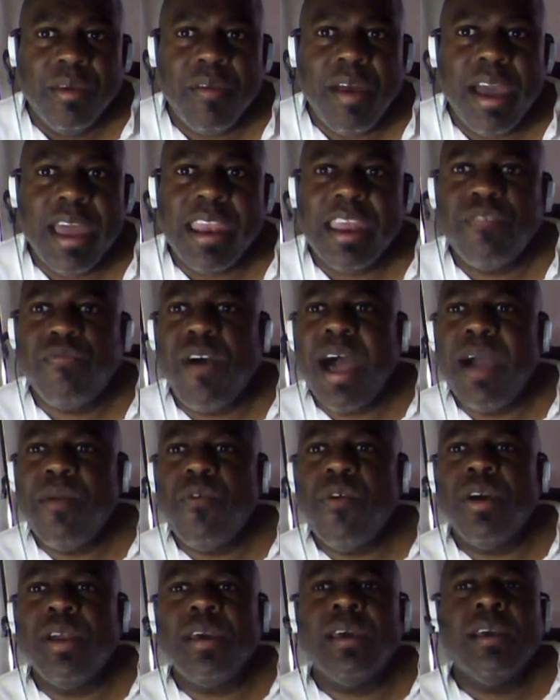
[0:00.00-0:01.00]
Right? If I
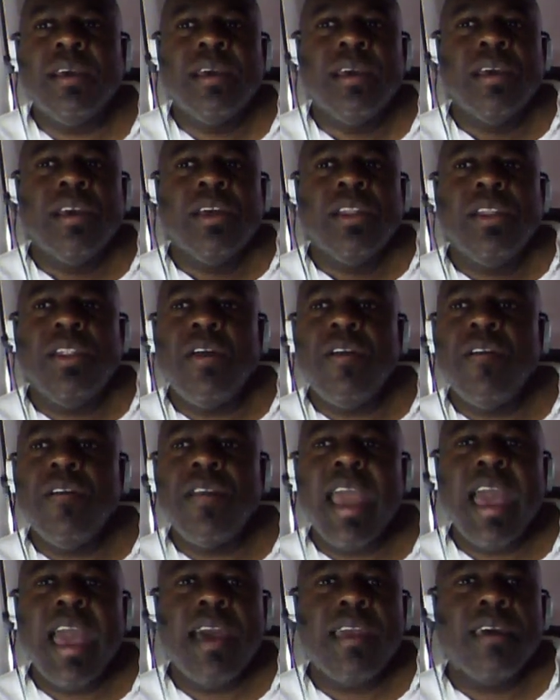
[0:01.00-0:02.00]
want to
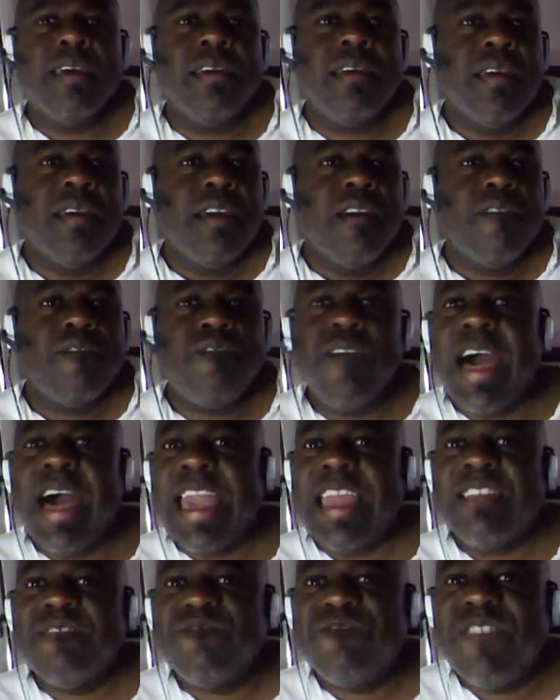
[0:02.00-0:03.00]
learn how to
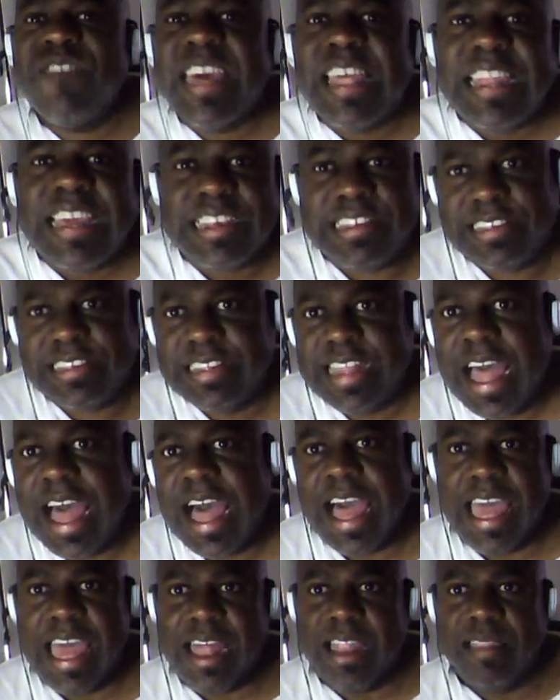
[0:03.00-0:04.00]
fight Philly
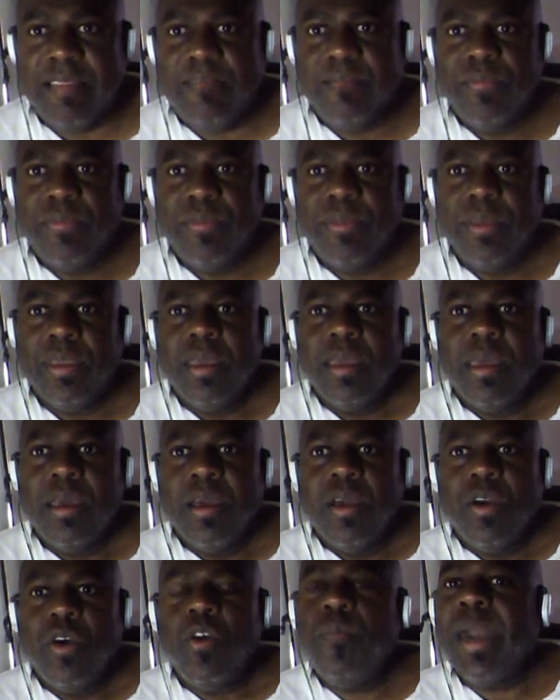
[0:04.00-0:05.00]
style,
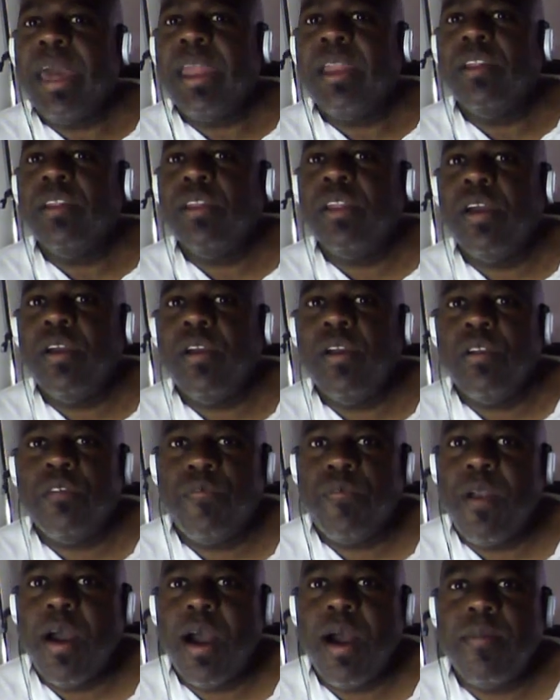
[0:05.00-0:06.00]
who better to learn
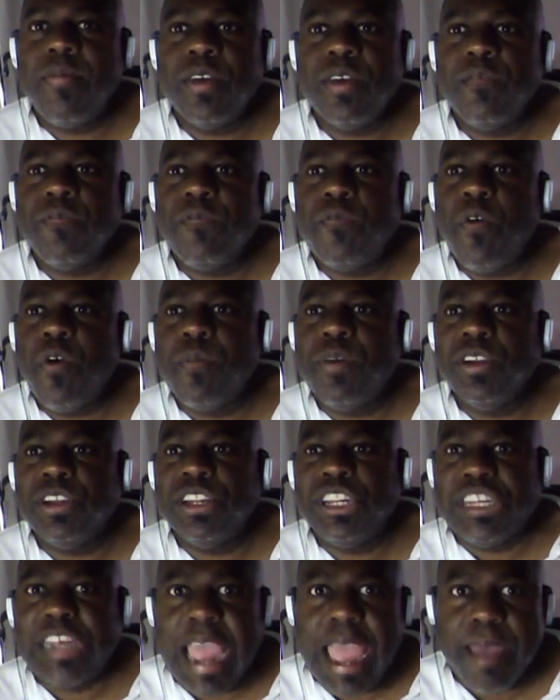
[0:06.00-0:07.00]
from than former
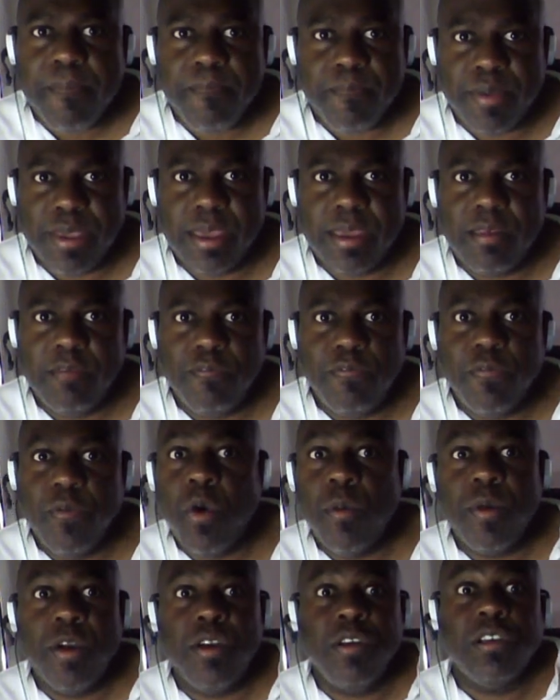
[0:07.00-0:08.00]
champion,
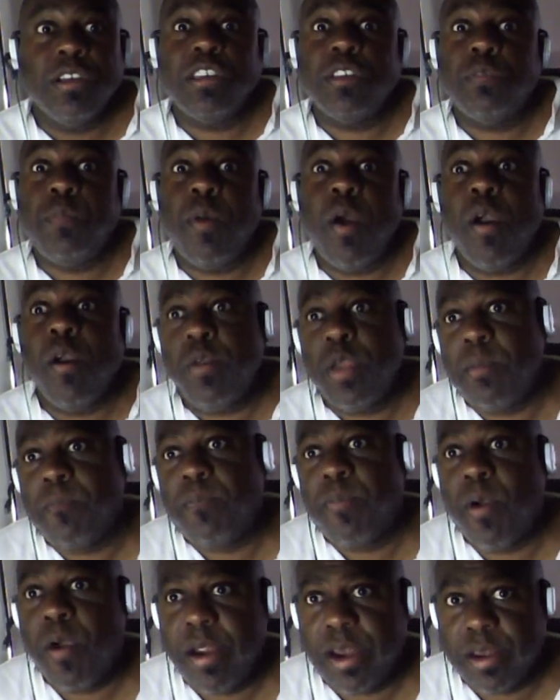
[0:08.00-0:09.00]
former sparring
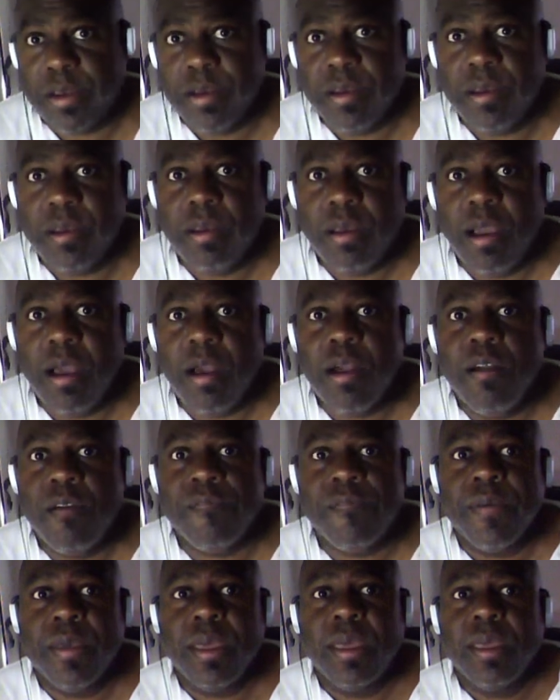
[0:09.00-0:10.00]
partner
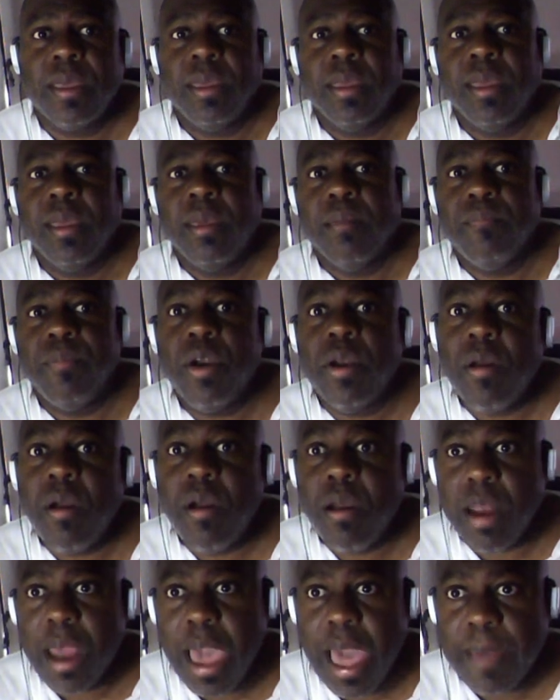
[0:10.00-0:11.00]
of
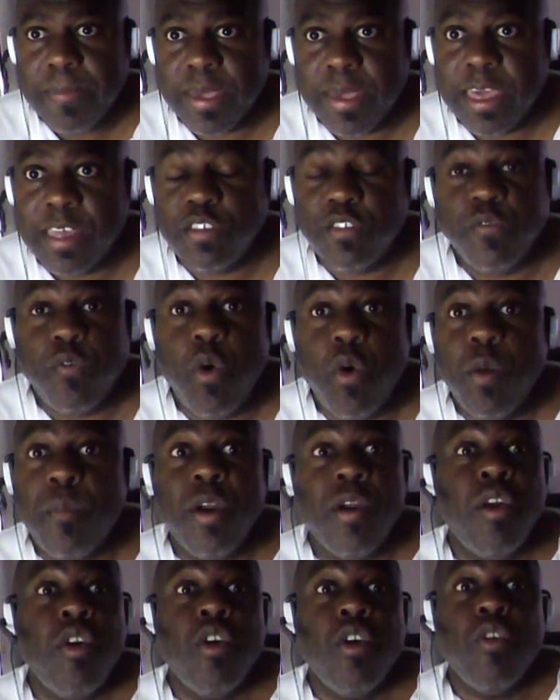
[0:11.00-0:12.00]
Bernard Hopkins,
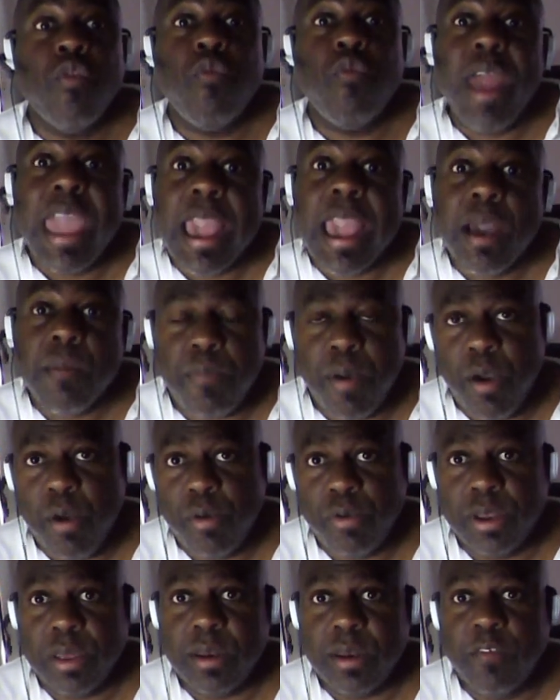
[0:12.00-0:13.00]
former ring
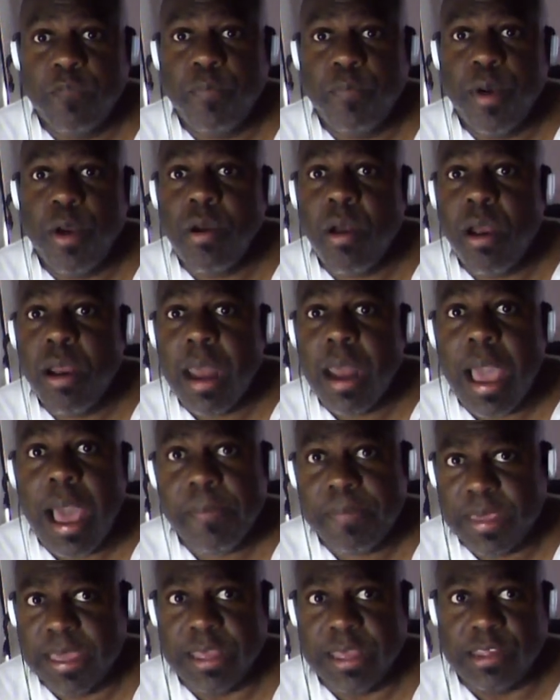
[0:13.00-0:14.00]
opponent of Bernard
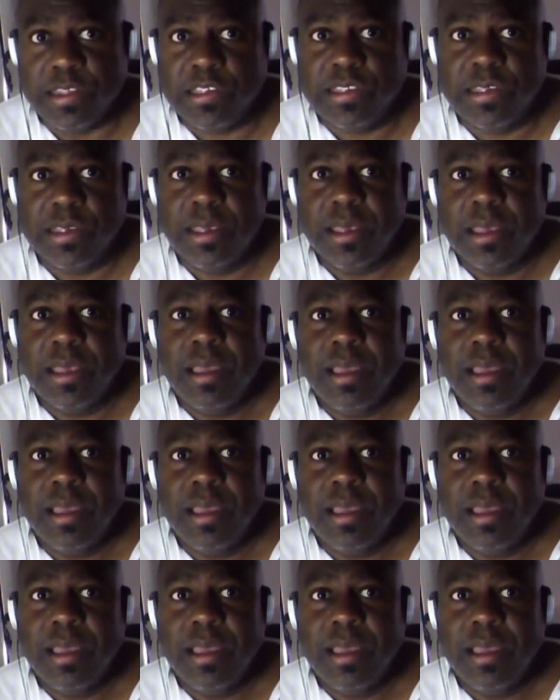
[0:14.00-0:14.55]
Hopkins,